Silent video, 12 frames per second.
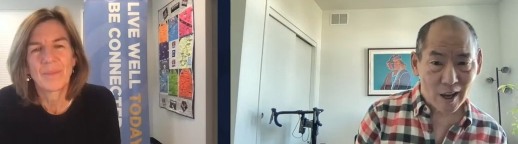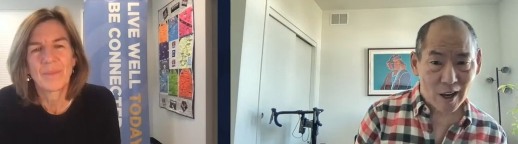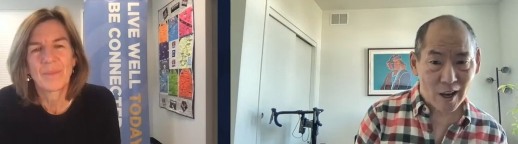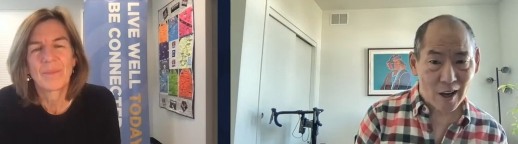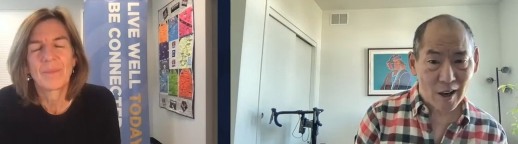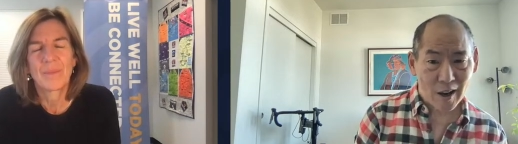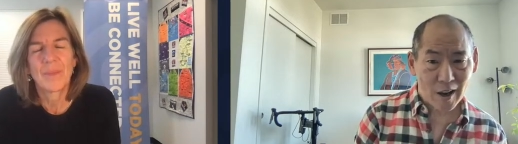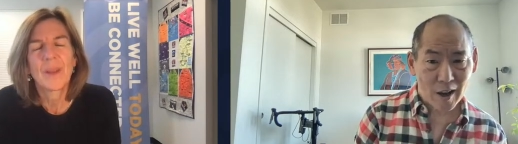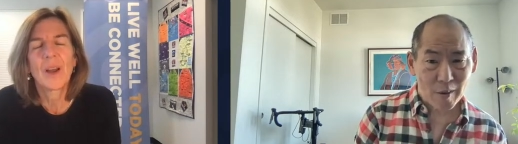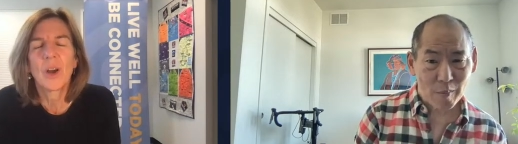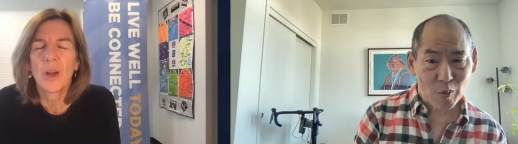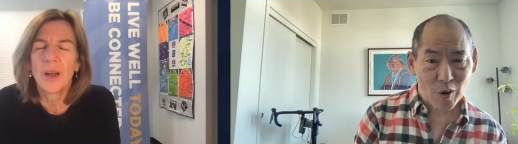Speaker 1: Uh,
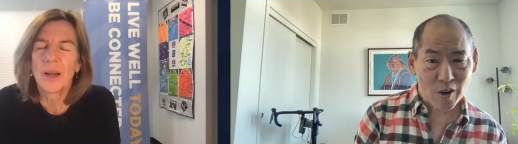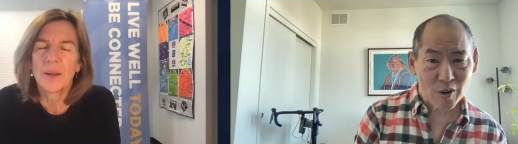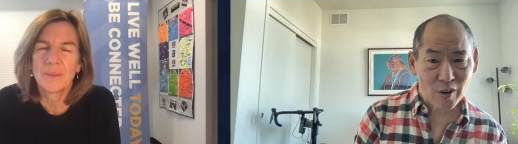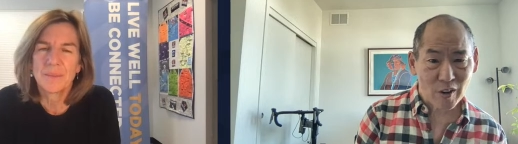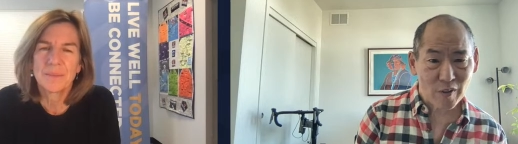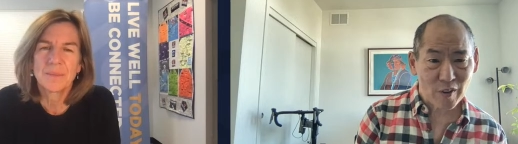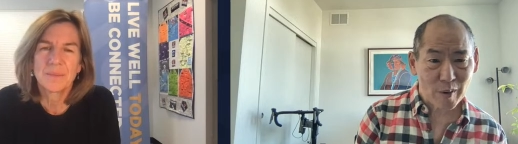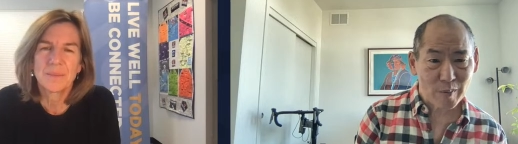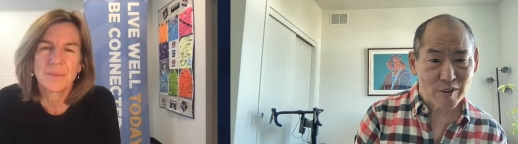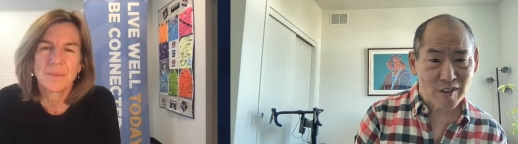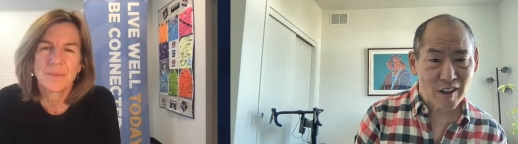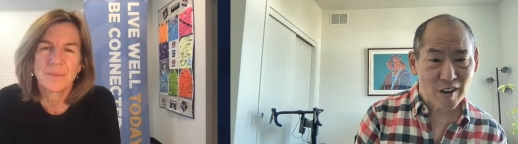I'm wondering if I'm
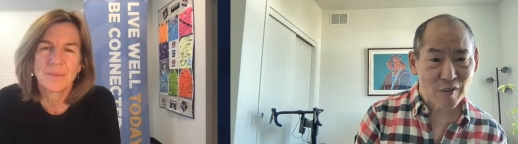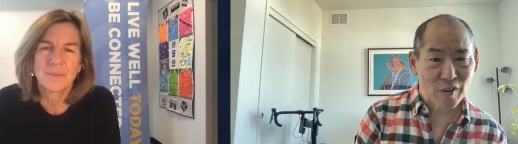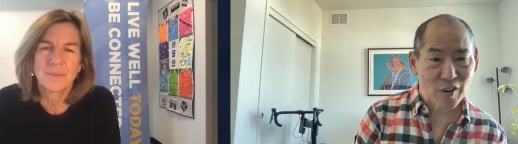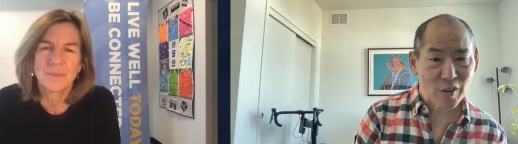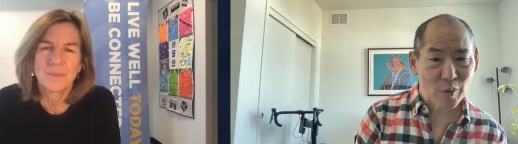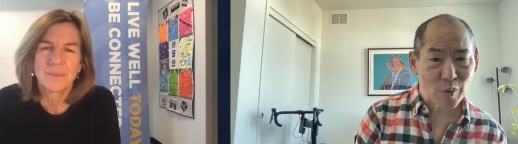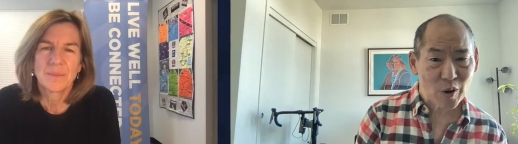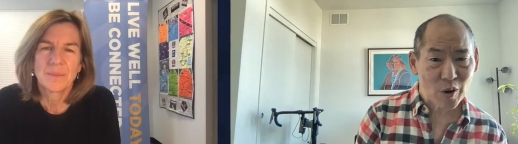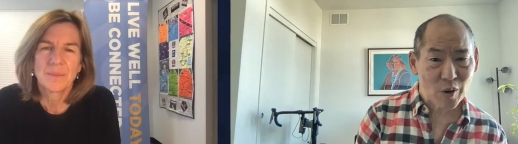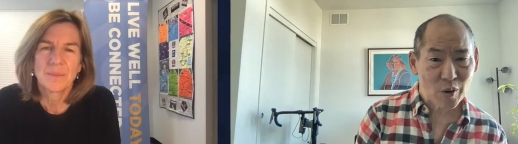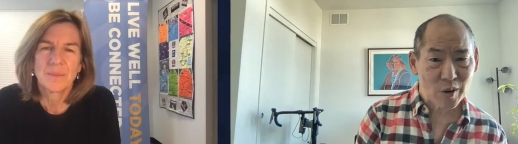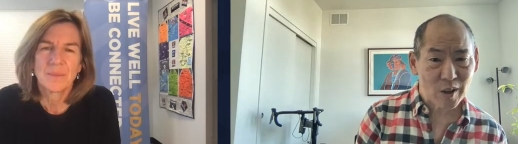safe on the
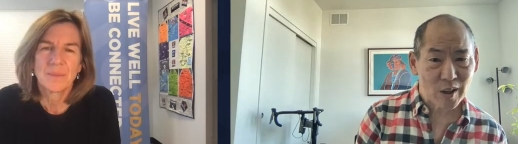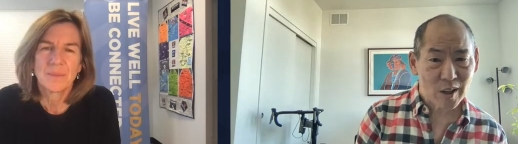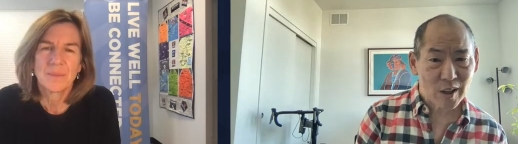road.